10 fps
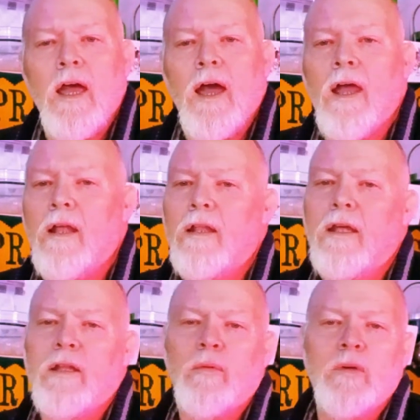And
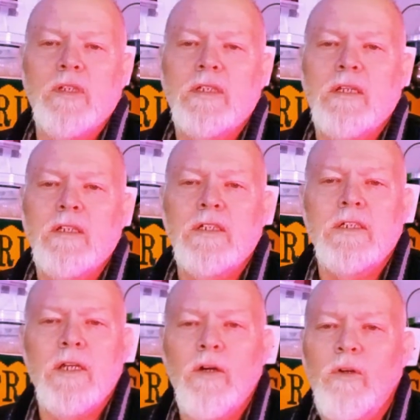that was
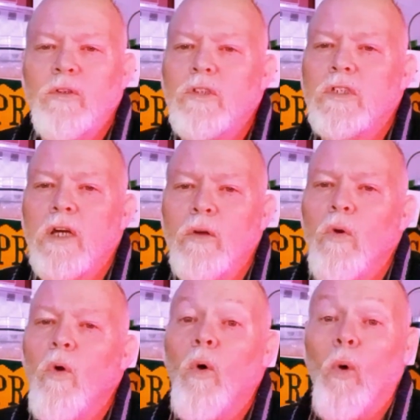so, so
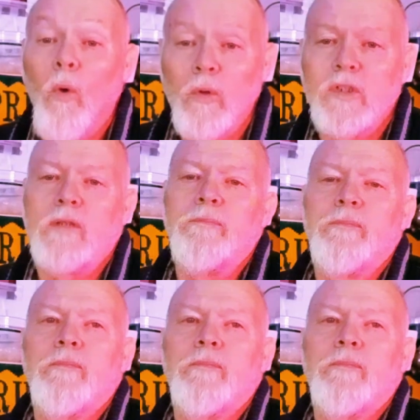awesome.